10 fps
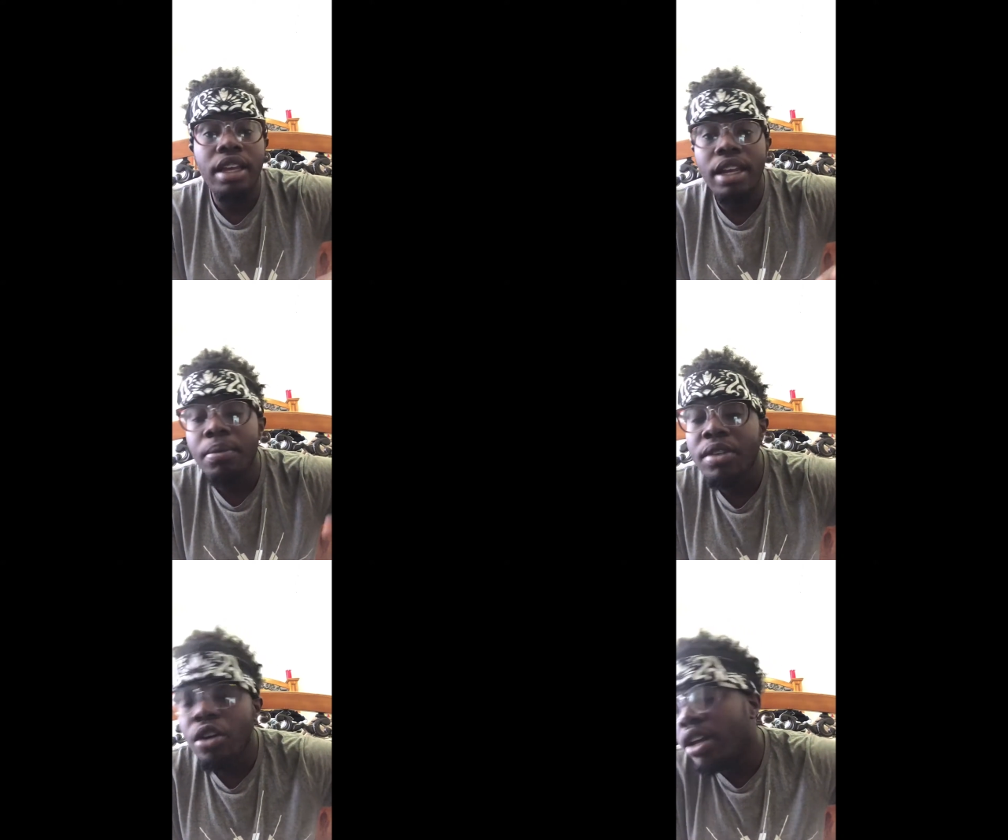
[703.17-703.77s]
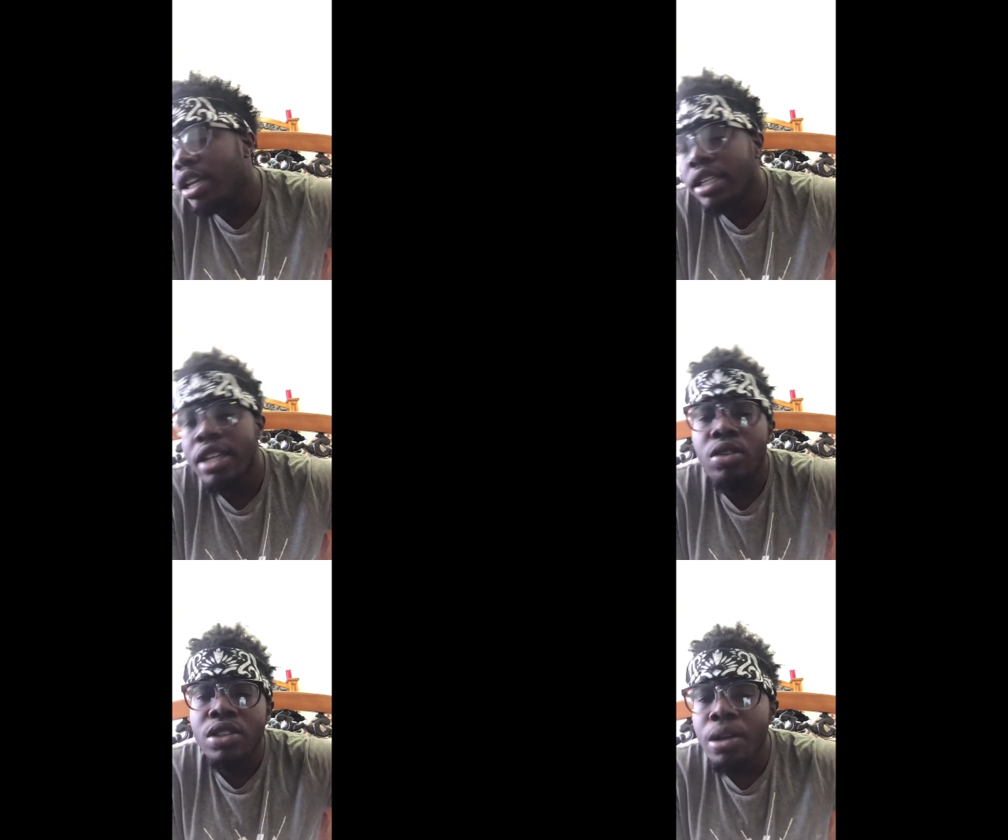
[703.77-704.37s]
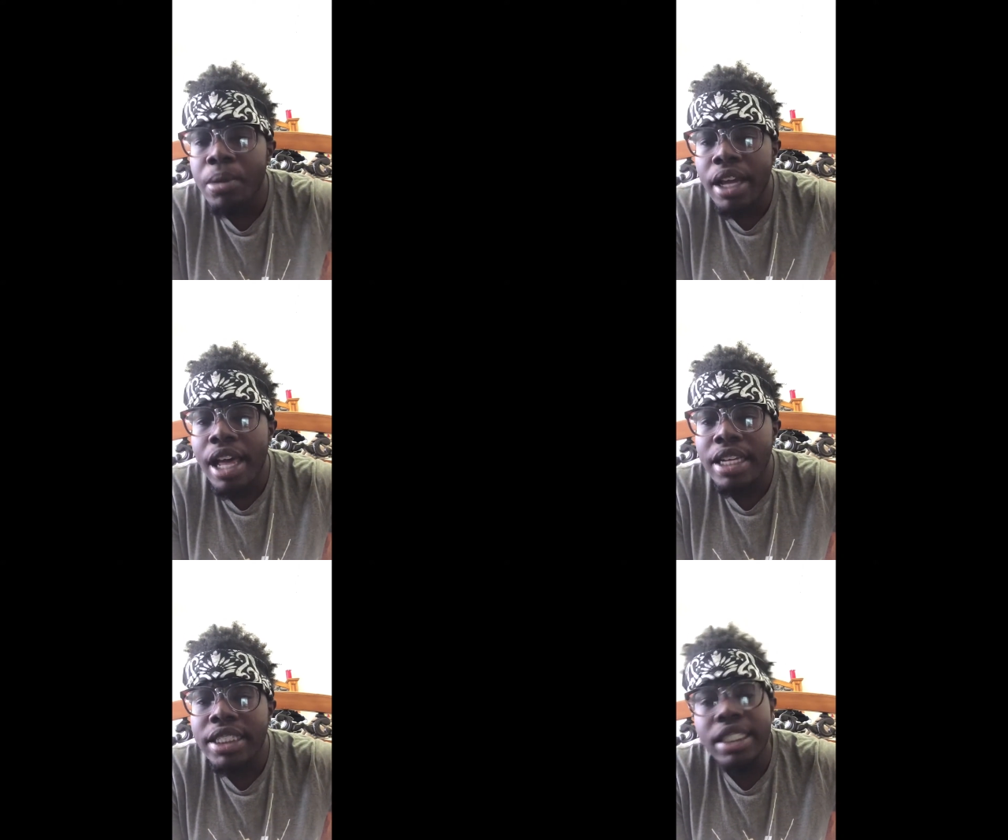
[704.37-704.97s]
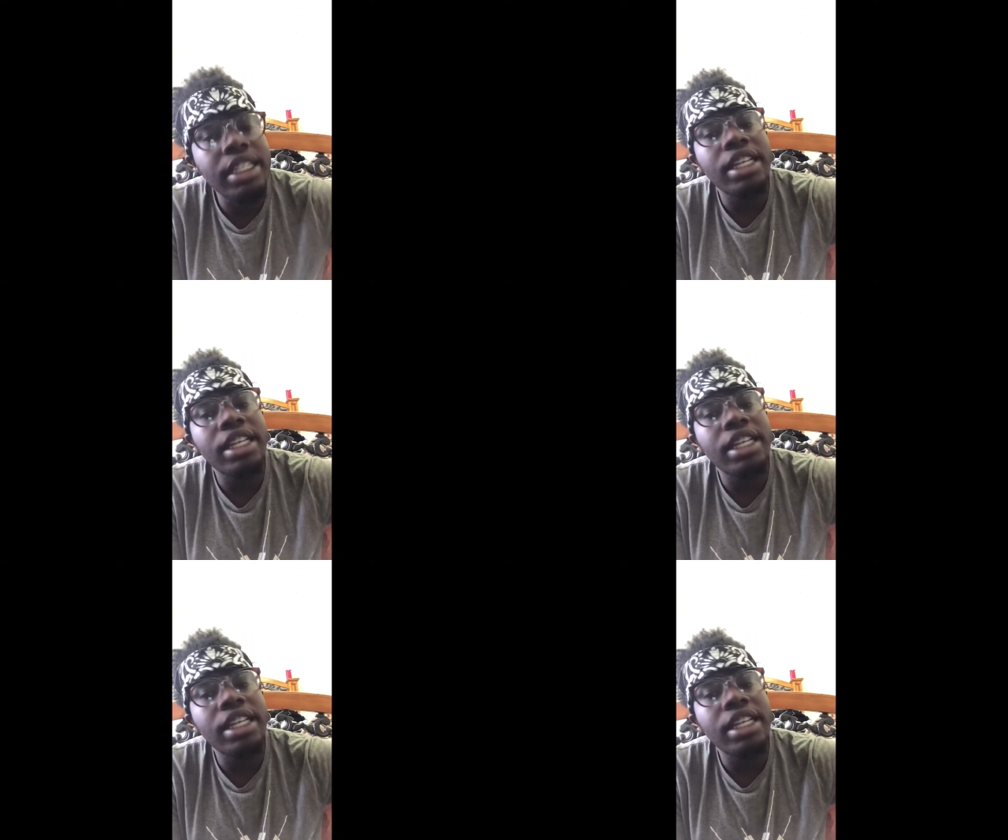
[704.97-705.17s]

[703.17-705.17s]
And I'm talking in dental terminology.